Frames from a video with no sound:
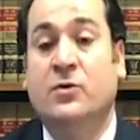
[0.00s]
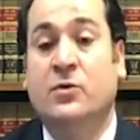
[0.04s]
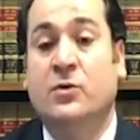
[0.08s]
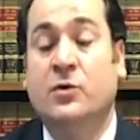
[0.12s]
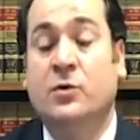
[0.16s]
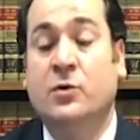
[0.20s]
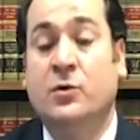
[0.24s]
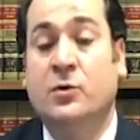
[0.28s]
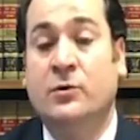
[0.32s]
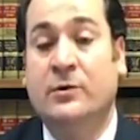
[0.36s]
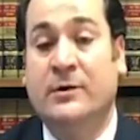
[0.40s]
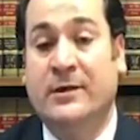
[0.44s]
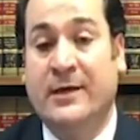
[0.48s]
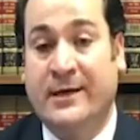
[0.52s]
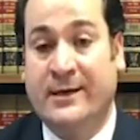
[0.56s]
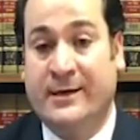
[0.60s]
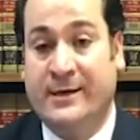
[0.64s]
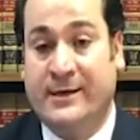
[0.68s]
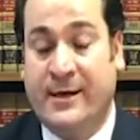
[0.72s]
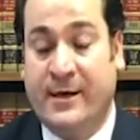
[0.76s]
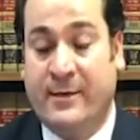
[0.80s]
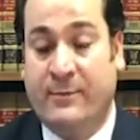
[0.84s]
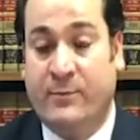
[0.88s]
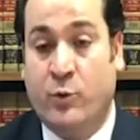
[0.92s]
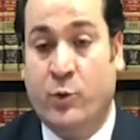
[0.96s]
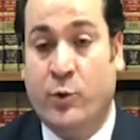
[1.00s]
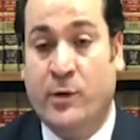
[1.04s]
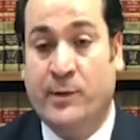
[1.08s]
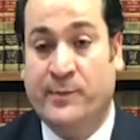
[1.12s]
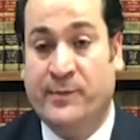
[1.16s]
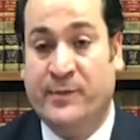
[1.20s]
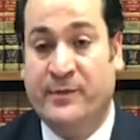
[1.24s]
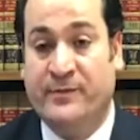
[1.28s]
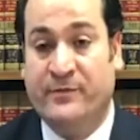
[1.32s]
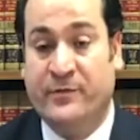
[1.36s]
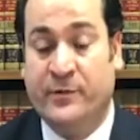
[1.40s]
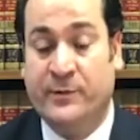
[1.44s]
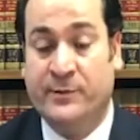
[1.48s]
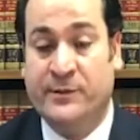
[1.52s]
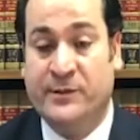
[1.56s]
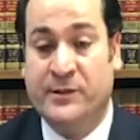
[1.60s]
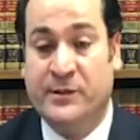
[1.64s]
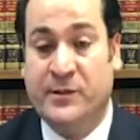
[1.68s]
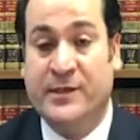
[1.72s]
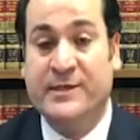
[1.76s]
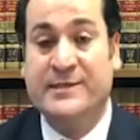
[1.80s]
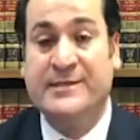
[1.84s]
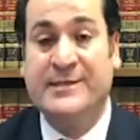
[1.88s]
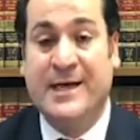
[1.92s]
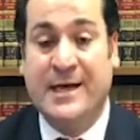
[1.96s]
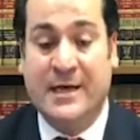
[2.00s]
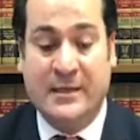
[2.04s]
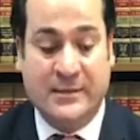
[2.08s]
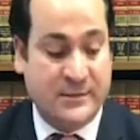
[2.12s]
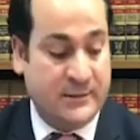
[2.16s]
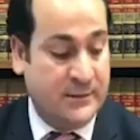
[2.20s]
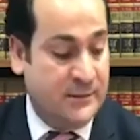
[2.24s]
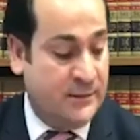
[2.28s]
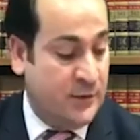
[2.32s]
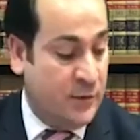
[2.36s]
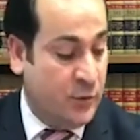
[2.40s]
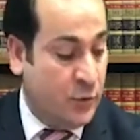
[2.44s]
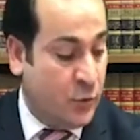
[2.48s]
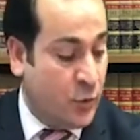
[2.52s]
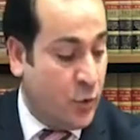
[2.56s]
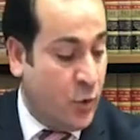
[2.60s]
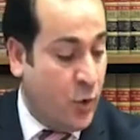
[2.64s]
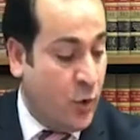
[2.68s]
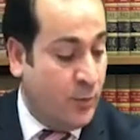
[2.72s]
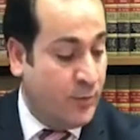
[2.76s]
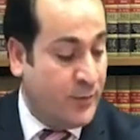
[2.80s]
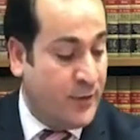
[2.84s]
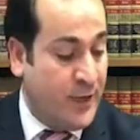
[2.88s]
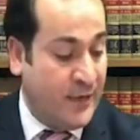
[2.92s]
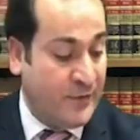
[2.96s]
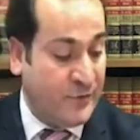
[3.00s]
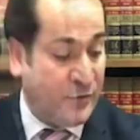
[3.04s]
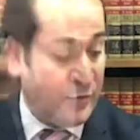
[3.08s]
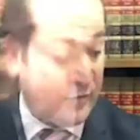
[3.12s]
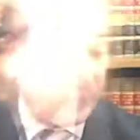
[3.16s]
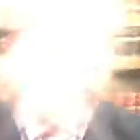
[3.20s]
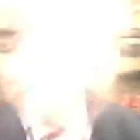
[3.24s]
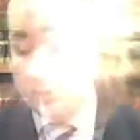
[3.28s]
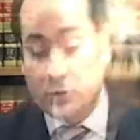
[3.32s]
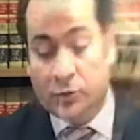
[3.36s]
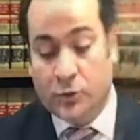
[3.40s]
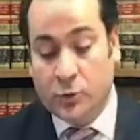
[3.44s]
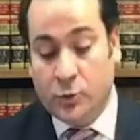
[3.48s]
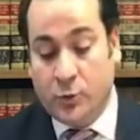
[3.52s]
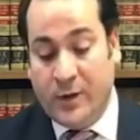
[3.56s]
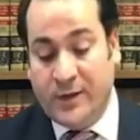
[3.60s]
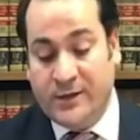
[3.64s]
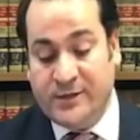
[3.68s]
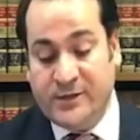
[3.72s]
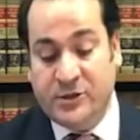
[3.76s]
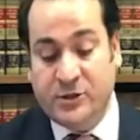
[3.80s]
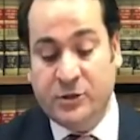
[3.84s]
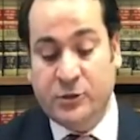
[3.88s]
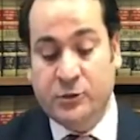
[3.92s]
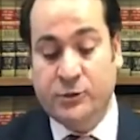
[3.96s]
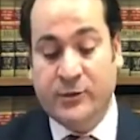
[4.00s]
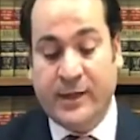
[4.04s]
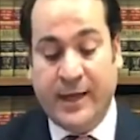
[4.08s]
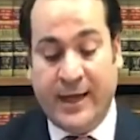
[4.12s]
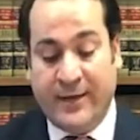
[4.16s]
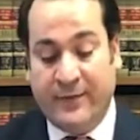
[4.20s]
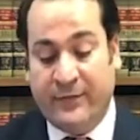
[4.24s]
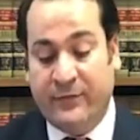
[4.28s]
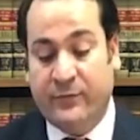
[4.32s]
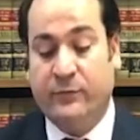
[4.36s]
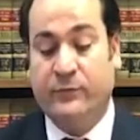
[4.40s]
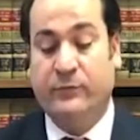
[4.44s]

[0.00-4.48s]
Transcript: to get an appointment from the US consulate in your home country. So once you do that,